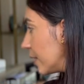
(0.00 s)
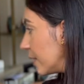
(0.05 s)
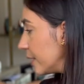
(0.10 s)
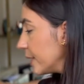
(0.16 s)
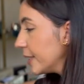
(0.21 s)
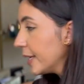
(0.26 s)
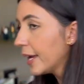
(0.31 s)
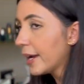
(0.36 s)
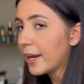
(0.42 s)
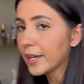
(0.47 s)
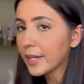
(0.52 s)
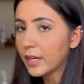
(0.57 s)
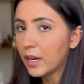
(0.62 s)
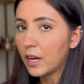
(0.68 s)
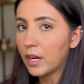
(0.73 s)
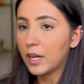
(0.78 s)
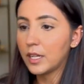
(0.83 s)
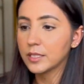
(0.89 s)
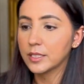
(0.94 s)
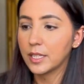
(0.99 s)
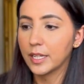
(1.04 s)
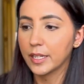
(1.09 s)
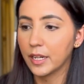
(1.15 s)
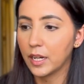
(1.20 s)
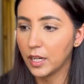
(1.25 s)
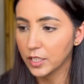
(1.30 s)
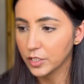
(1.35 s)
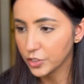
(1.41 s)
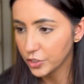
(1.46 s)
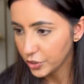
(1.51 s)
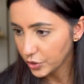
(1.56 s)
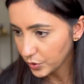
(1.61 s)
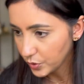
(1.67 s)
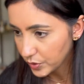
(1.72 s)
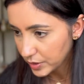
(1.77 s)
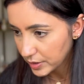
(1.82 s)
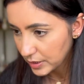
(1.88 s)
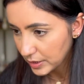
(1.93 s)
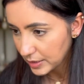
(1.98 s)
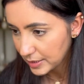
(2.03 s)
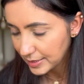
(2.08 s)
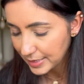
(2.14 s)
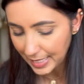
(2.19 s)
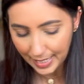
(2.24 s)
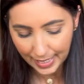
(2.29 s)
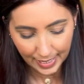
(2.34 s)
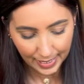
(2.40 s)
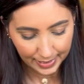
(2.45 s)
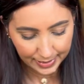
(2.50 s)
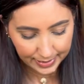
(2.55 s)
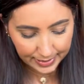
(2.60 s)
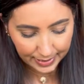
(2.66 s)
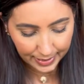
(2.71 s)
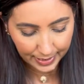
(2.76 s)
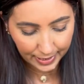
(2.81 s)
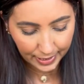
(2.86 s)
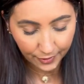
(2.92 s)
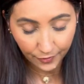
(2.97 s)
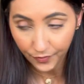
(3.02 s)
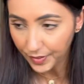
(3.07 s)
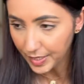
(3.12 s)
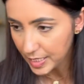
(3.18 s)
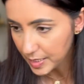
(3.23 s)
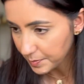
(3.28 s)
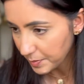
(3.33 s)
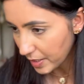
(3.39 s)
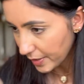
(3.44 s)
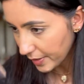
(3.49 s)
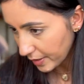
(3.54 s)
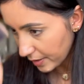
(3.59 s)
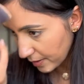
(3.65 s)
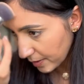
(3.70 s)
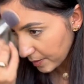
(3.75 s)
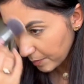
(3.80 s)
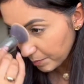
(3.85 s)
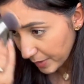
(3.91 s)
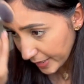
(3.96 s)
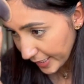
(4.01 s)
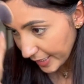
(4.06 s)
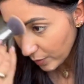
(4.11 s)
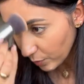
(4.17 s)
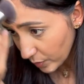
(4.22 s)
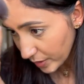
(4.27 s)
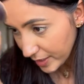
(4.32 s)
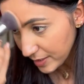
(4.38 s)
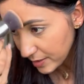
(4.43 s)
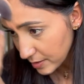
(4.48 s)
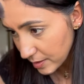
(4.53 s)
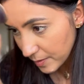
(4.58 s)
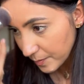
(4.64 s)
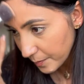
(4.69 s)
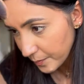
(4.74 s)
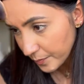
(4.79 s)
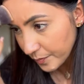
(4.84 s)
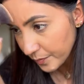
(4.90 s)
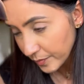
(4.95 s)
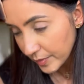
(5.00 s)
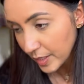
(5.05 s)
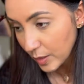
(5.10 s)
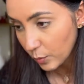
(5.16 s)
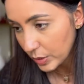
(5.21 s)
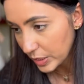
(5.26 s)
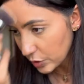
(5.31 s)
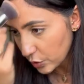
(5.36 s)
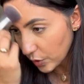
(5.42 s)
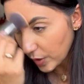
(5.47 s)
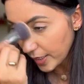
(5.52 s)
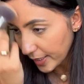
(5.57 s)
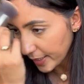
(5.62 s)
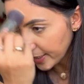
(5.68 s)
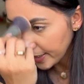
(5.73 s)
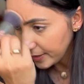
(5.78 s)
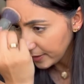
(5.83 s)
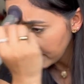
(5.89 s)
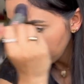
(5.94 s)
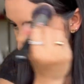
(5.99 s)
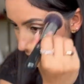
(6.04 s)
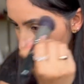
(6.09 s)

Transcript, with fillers: yeah I can't I can't use this as a face powder but anyways we tried